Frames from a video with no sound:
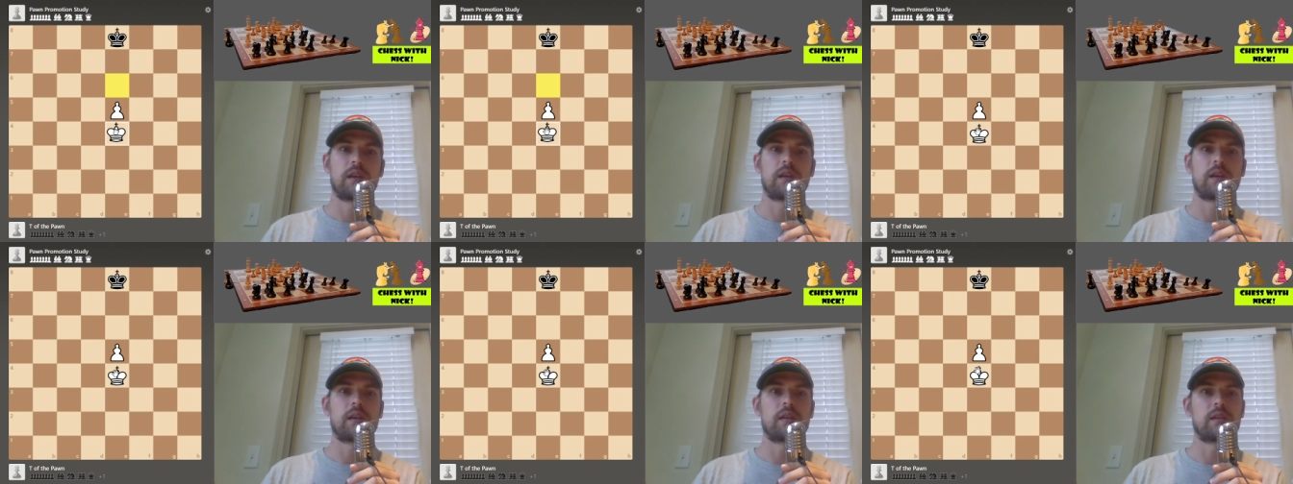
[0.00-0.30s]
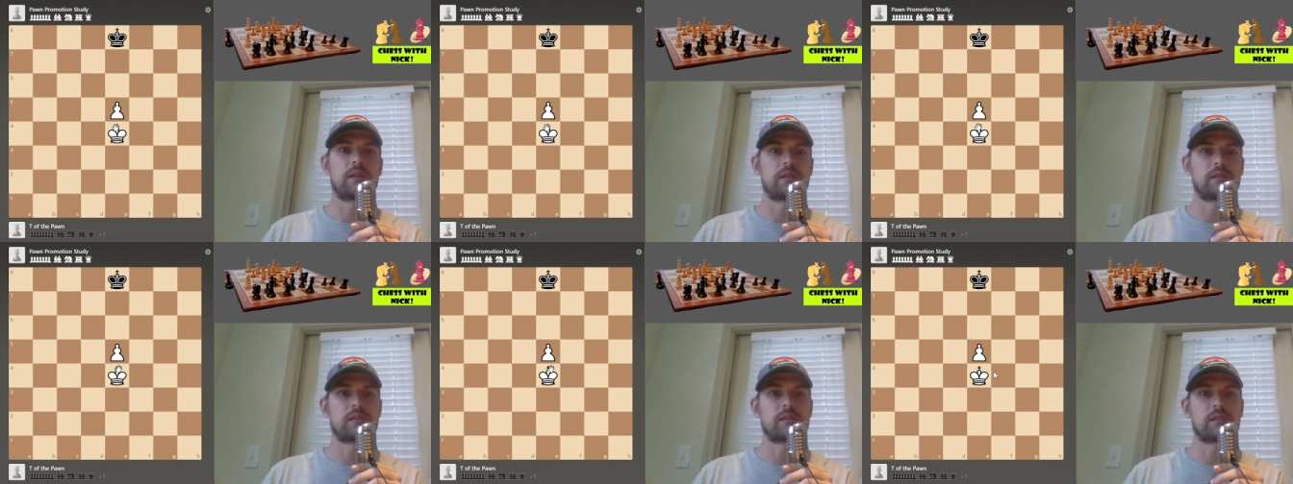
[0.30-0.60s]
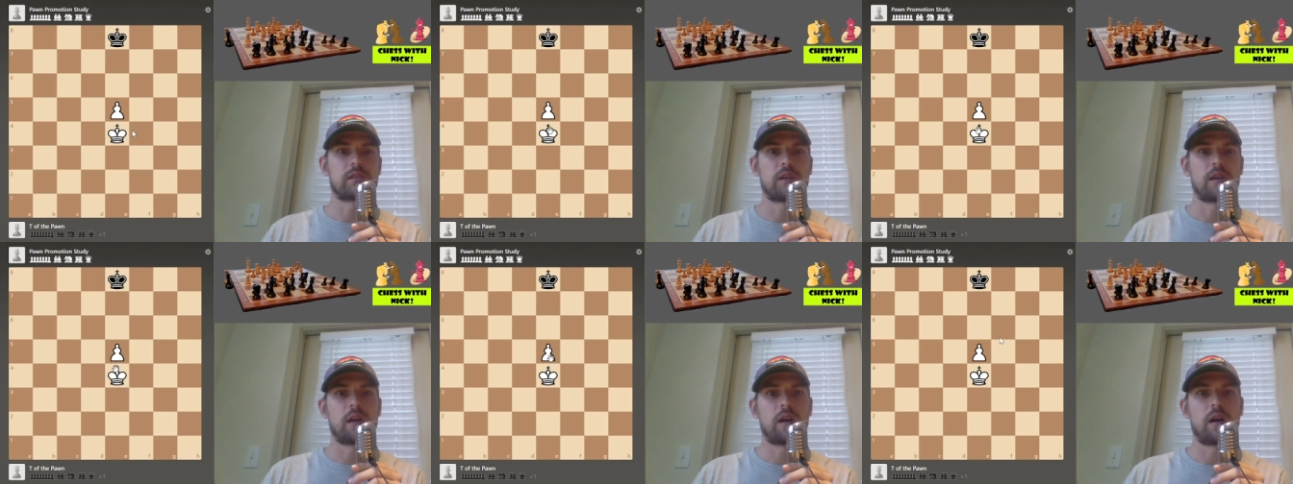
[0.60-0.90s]

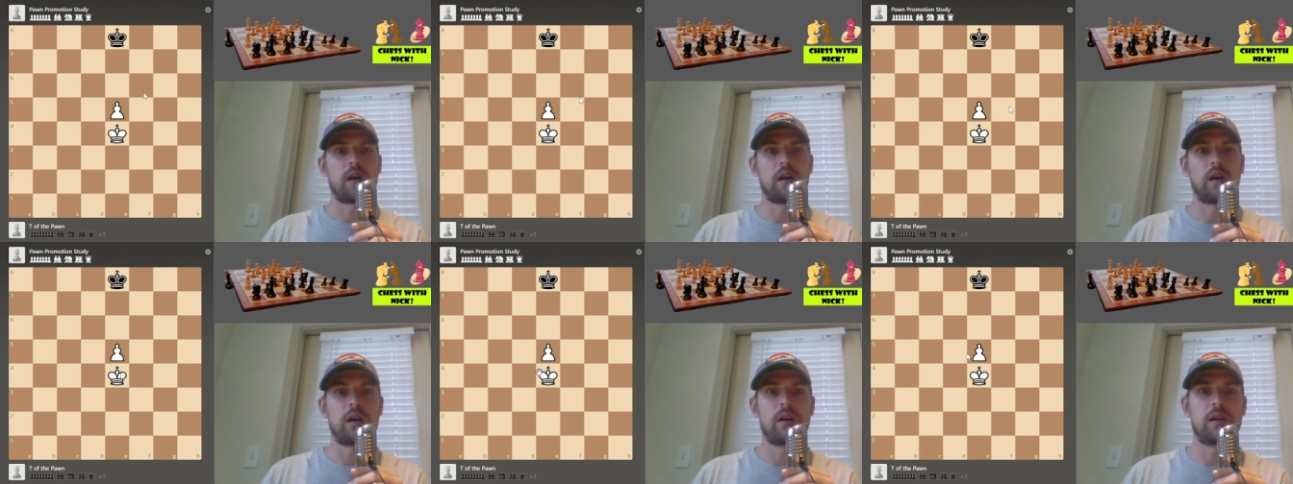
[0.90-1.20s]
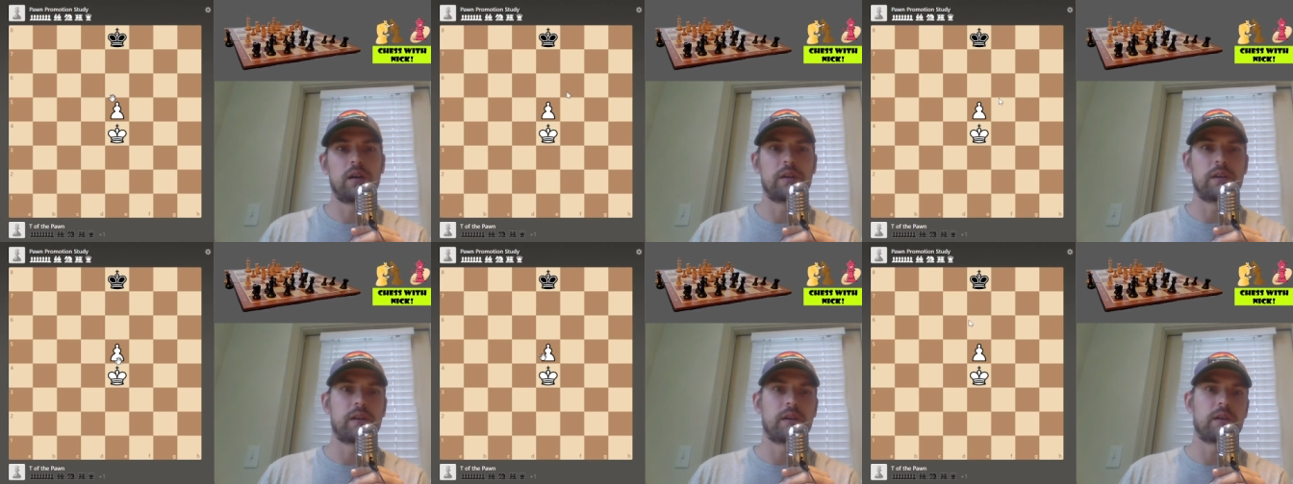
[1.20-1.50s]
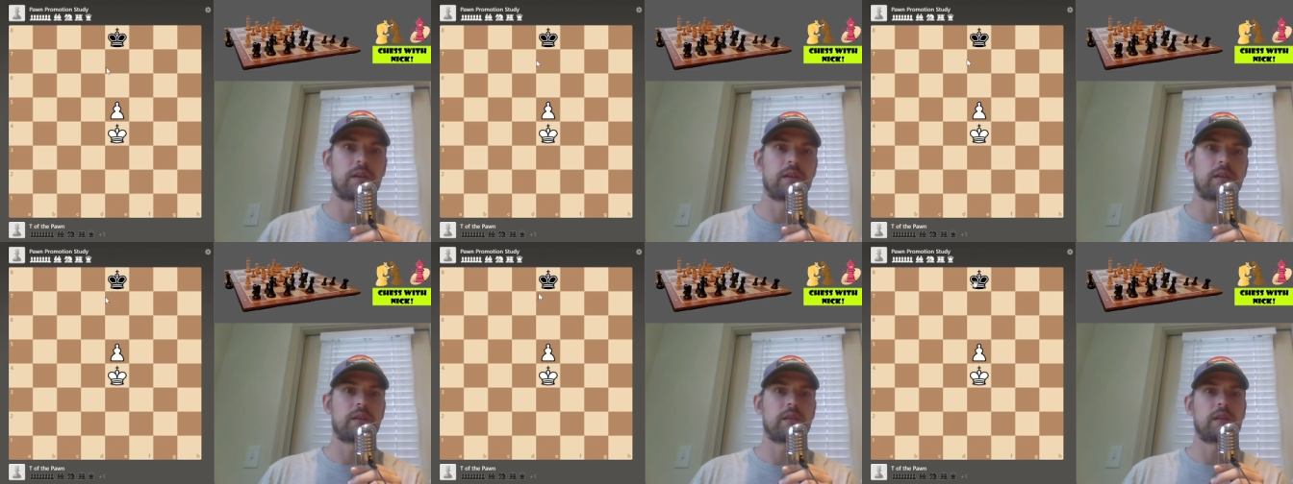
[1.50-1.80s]
is on
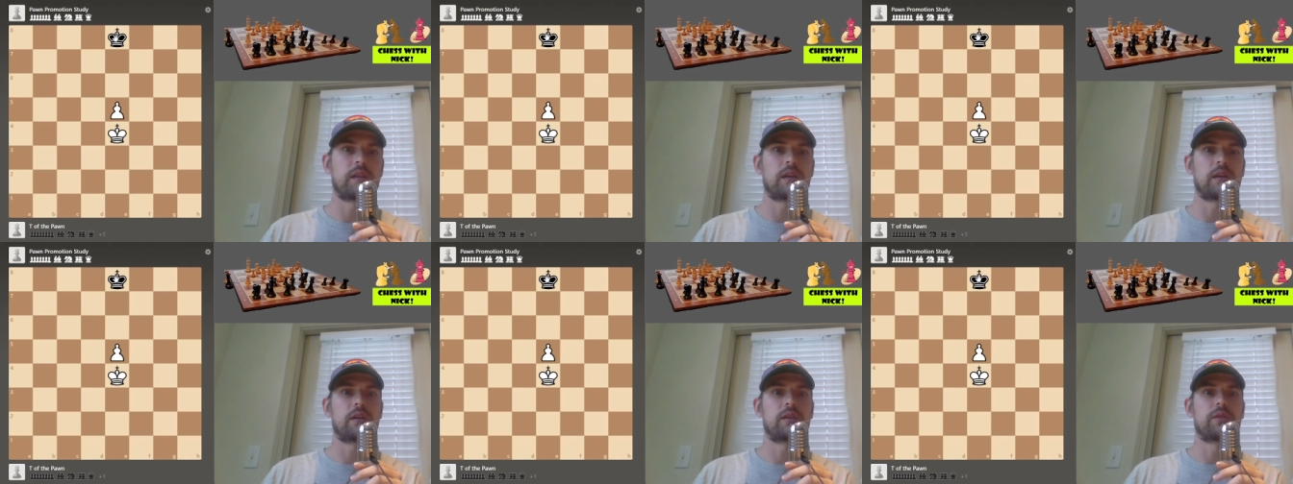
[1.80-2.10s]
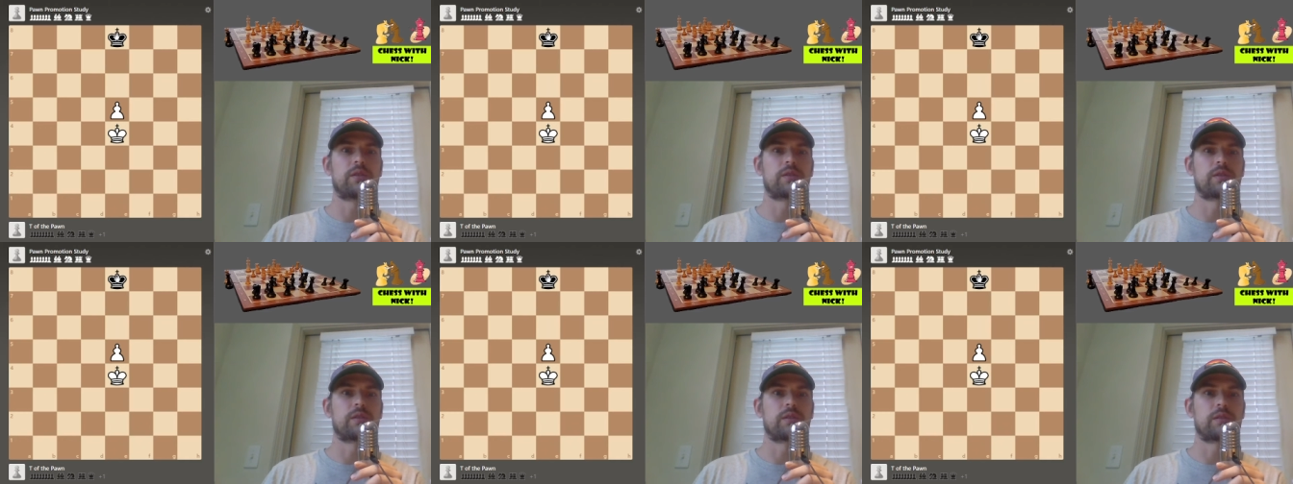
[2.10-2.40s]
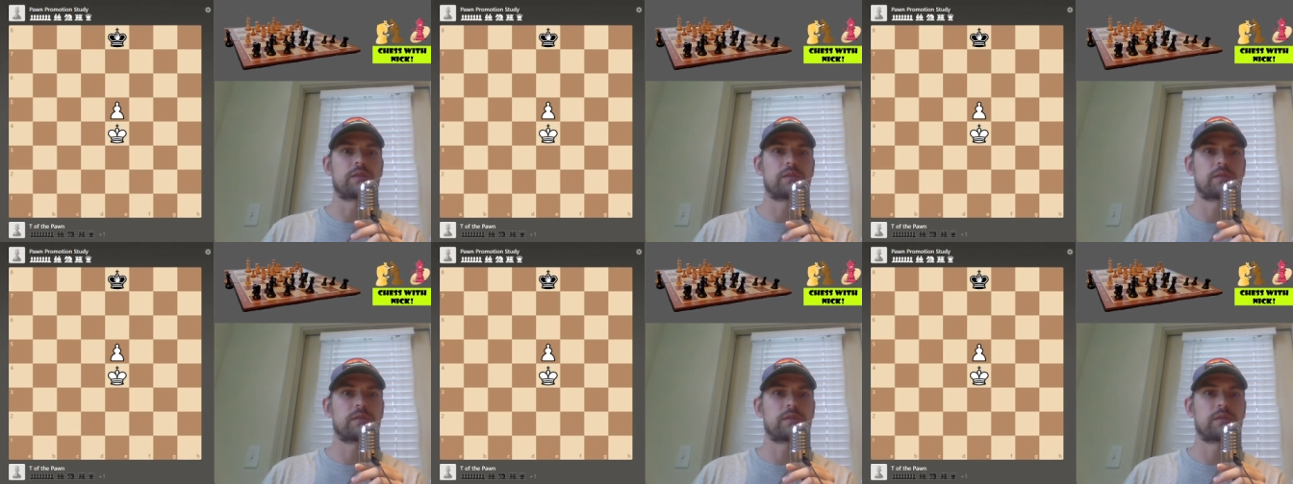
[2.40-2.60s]
the other